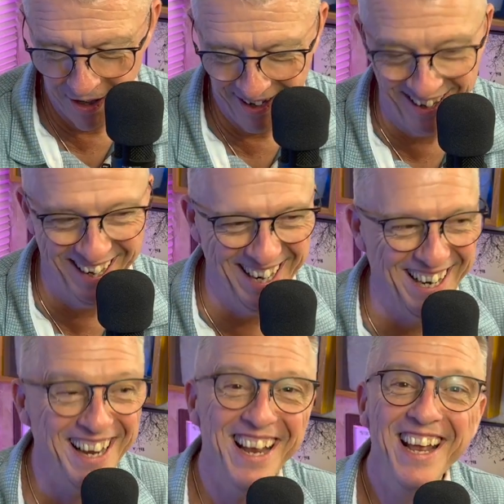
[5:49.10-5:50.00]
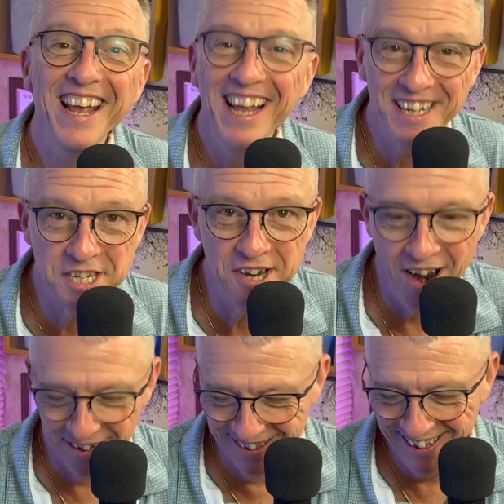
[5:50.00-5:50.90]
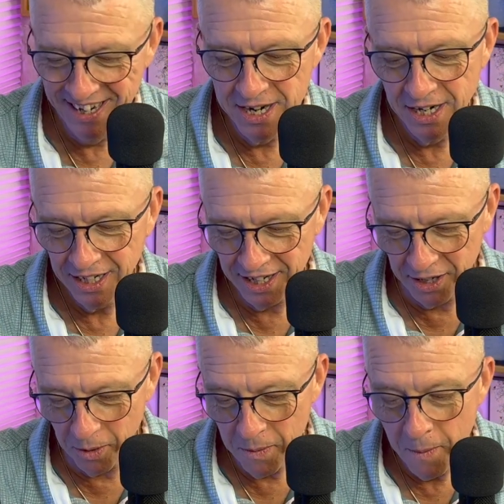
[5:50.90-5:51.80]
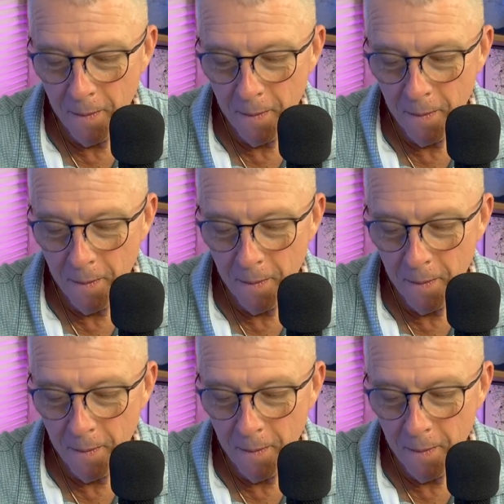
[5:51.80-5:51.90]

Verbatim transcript: And it sucked, you know.